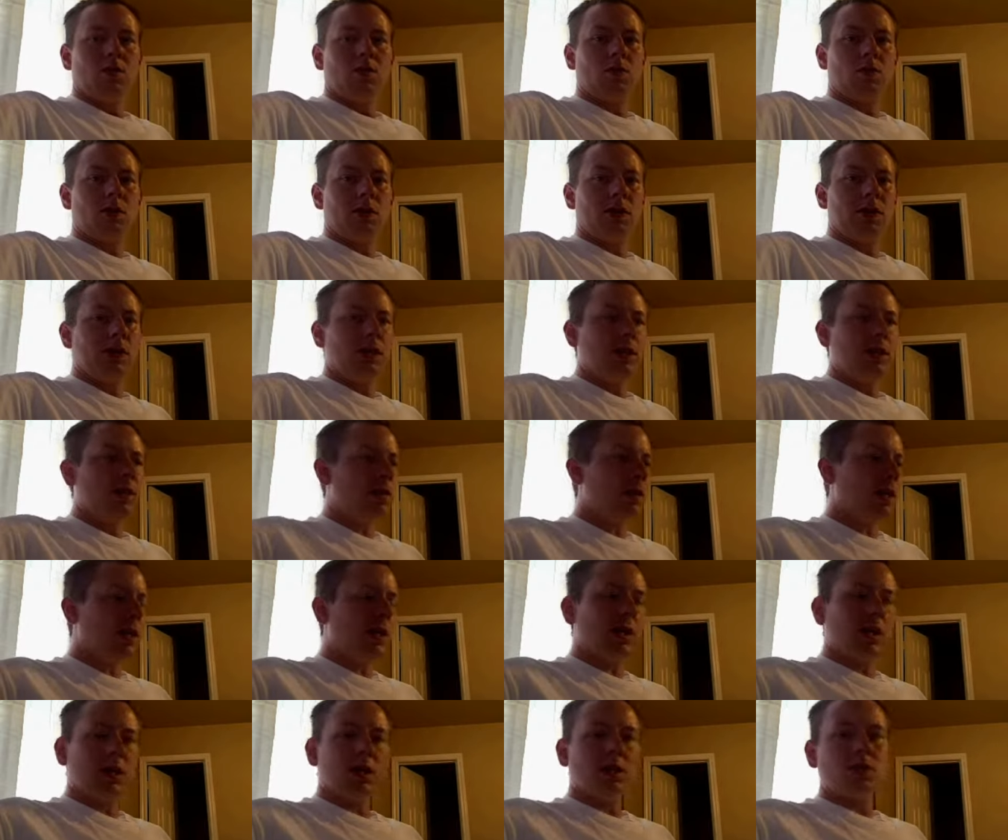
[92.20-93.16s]
or
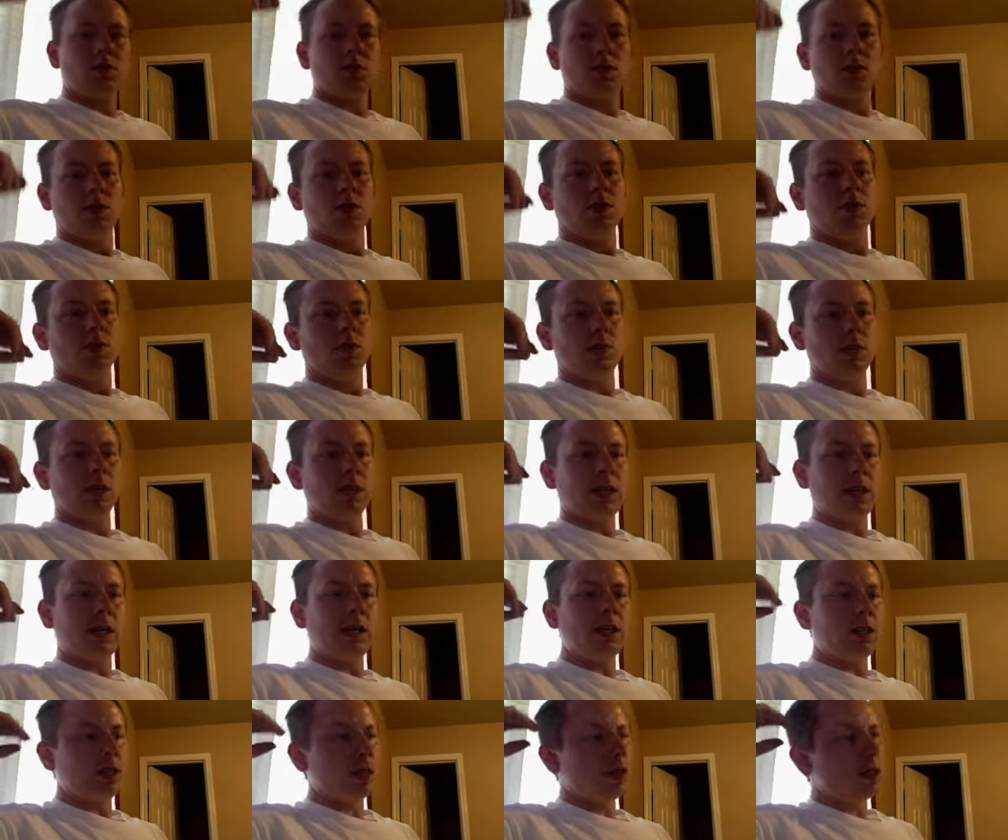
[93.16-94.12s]
anything else
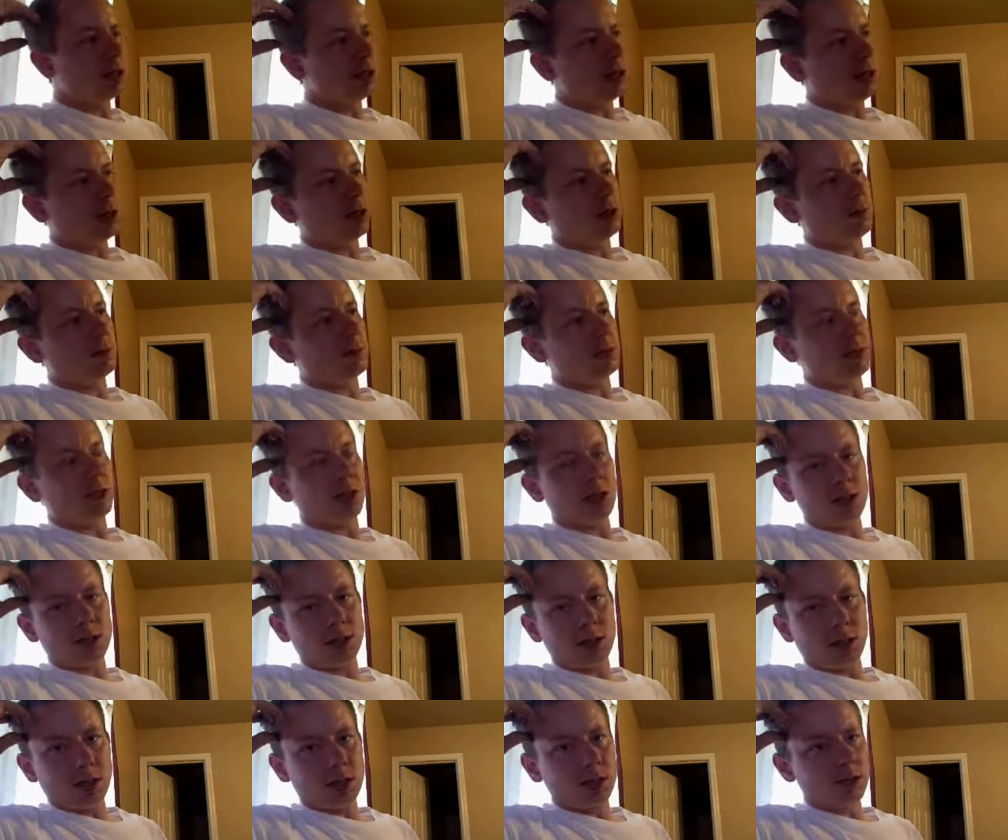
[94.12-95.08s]
related to the sale,
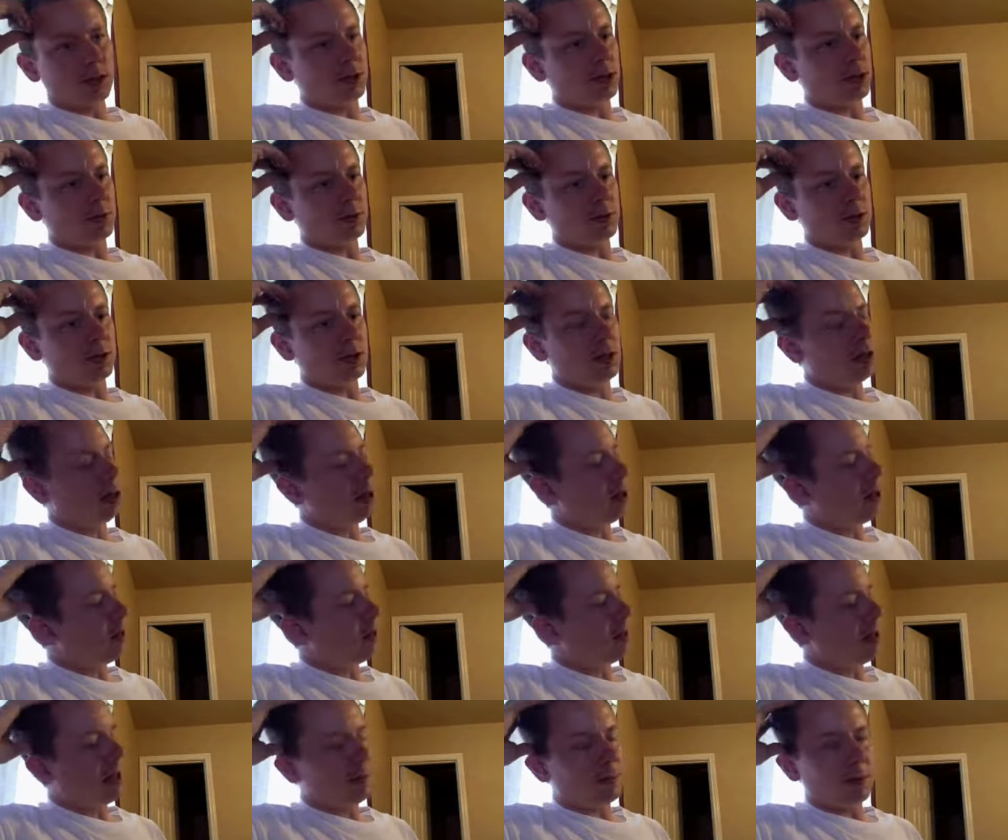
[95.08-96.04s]
possession, and consumption
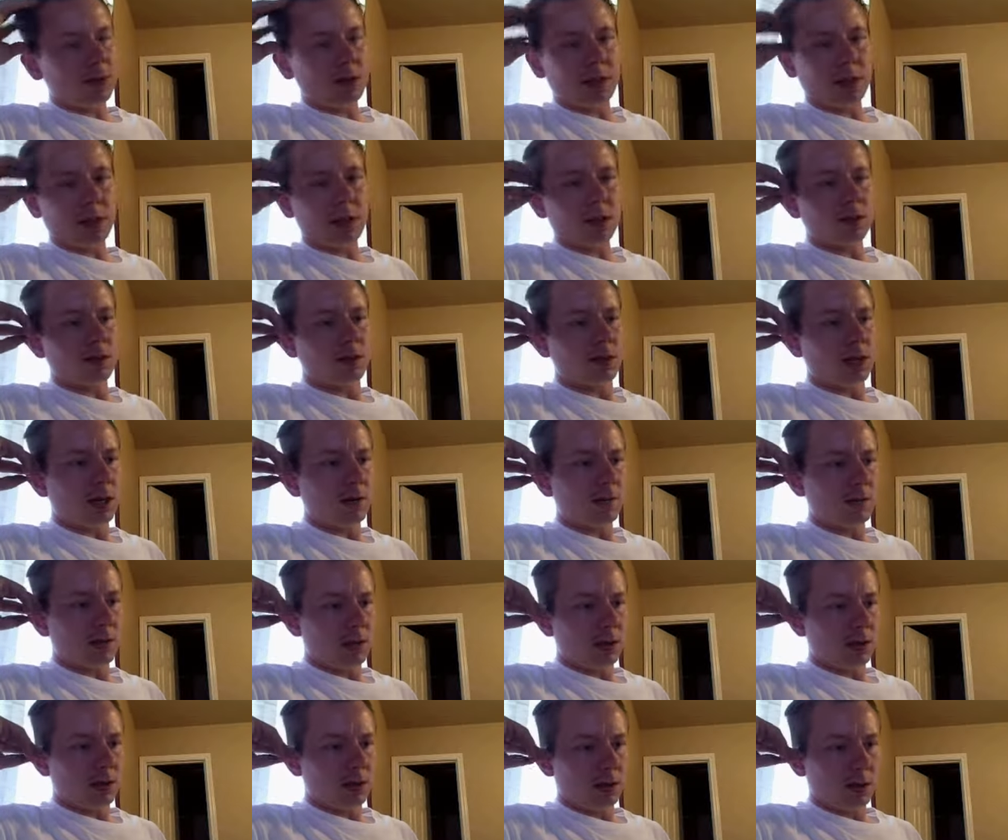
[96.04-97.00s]
of that particular
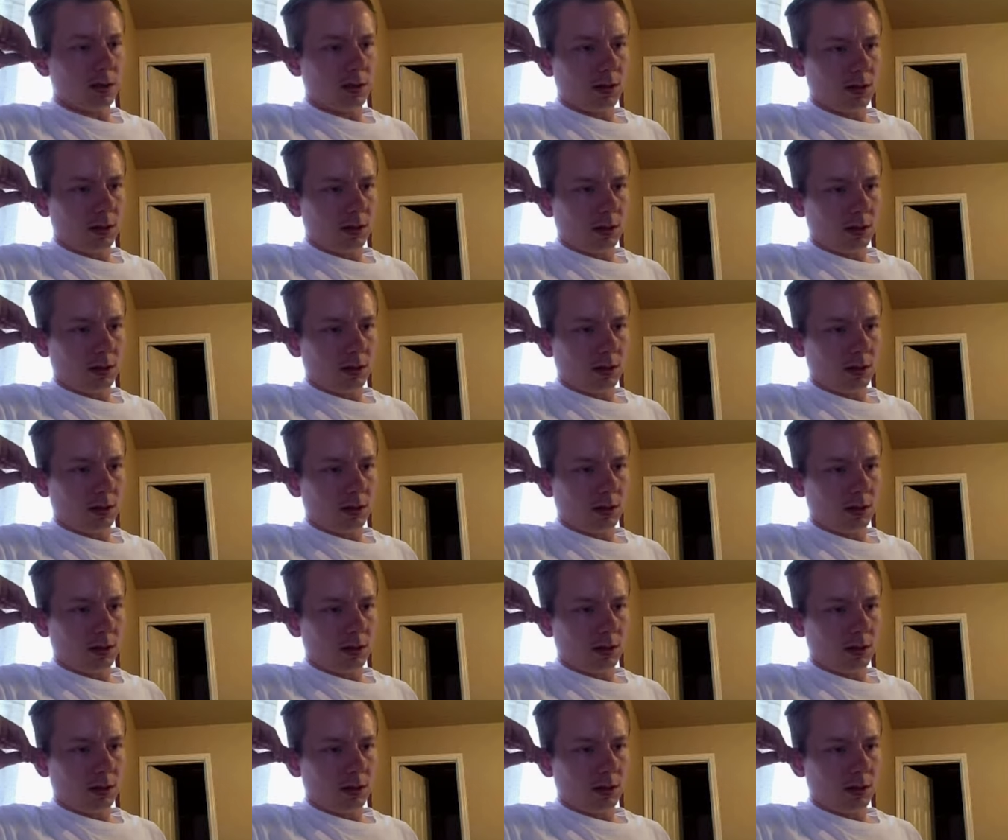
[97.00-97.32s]
substance.